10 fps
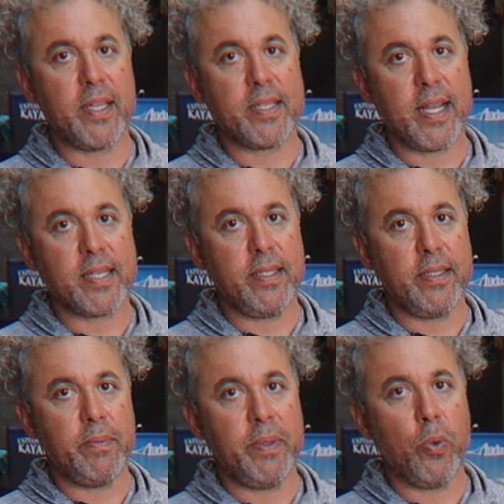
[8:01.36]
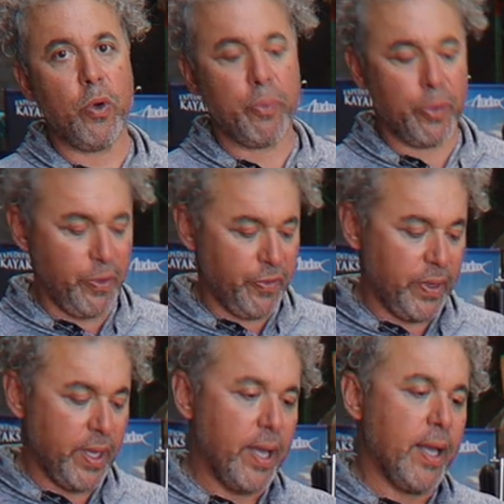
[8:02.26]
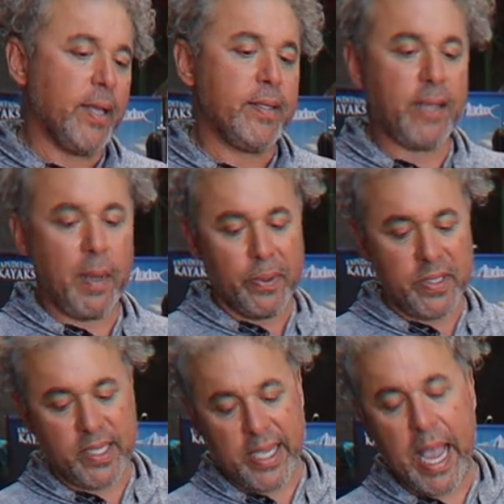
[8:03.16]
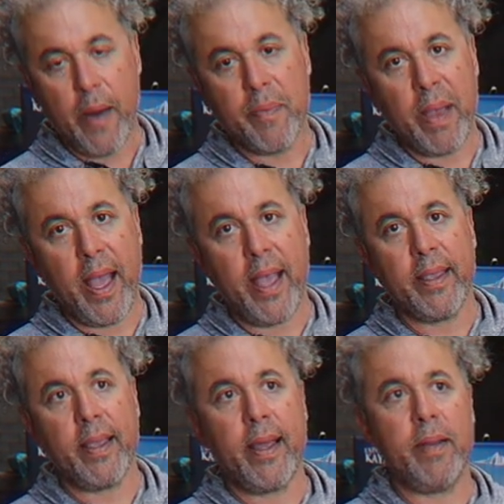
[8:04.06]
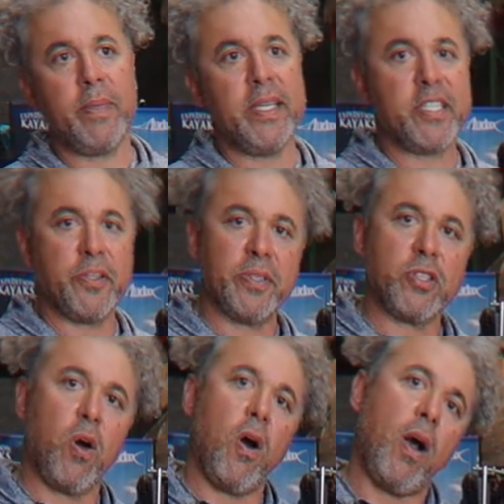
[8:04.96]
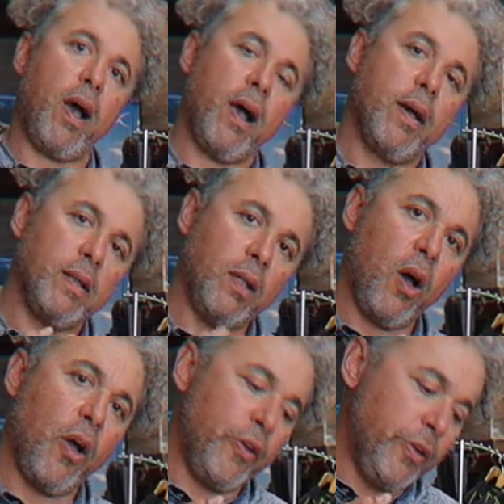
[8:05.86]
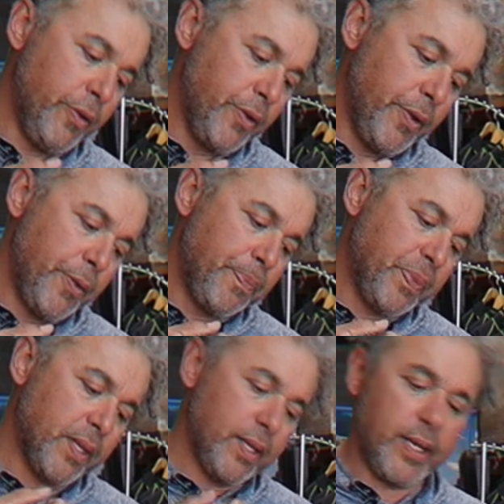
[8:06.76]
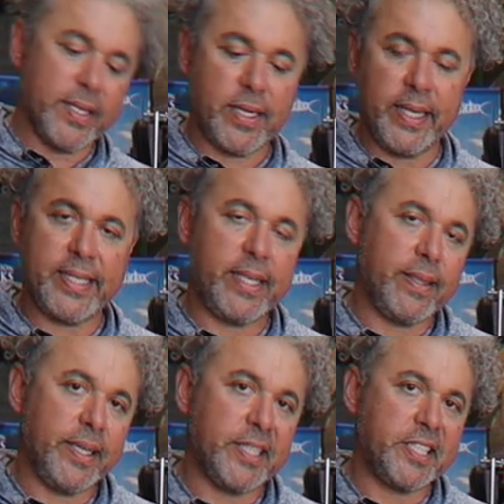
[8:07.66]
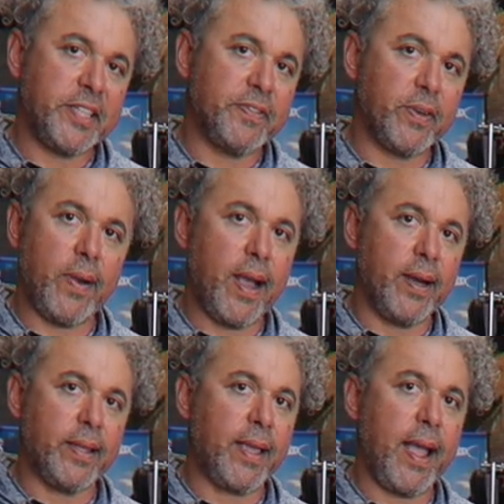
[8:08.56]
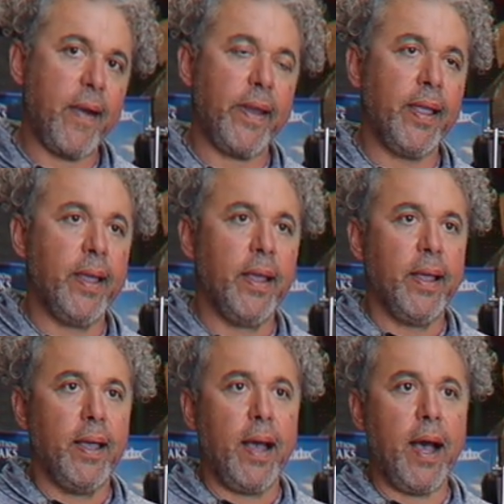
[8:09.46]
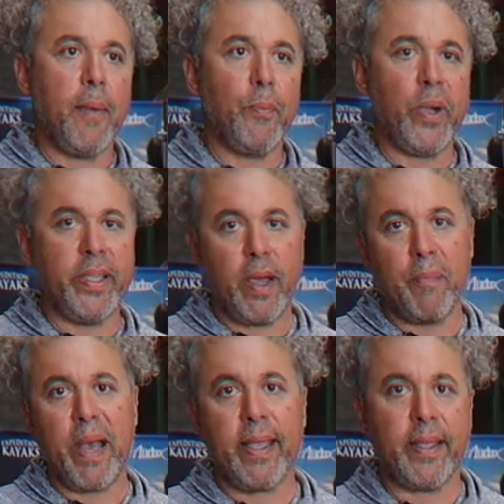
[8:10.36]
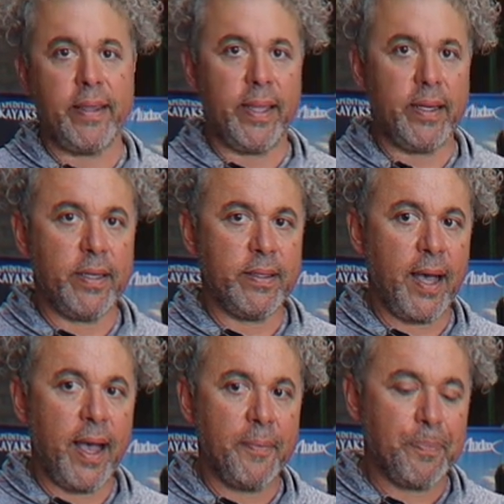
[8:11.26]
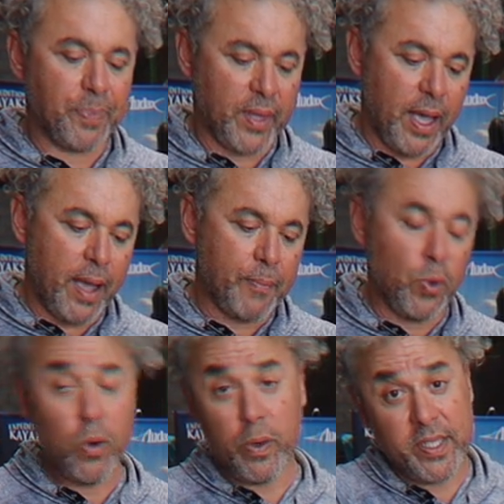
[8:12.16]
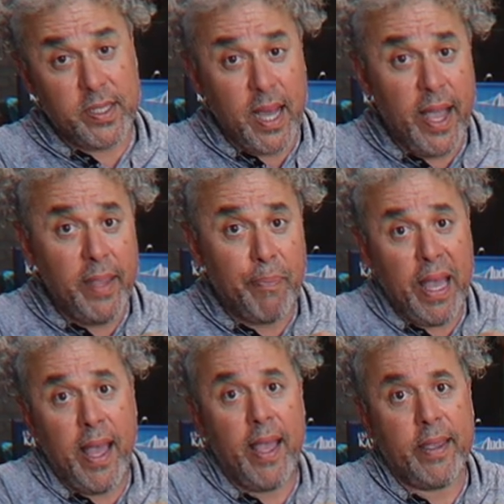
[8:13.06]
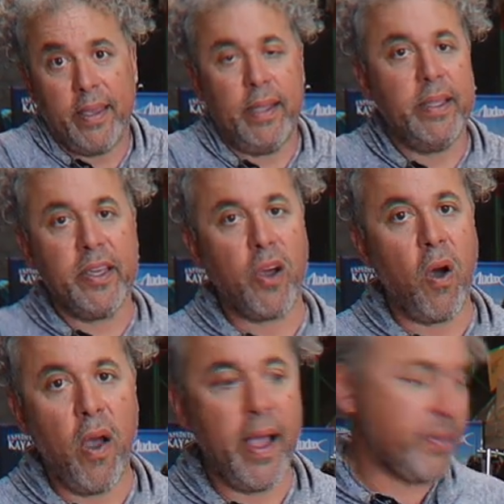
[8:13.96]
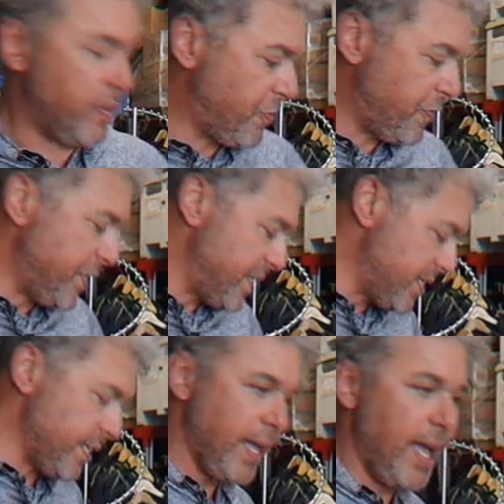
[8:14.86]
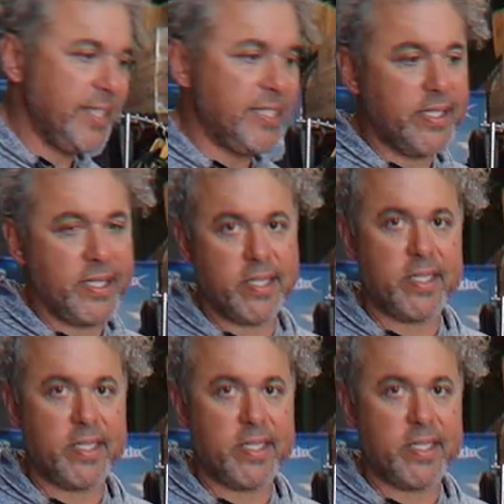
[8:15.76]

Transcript: doesn't actually need to be waterproof. Doubles as a carry bag, and it means your entire load is an easy thing to shift around and carry when you're unpacking at the end of the day. Or as a day bag in your kayak that fits in your hatches. It's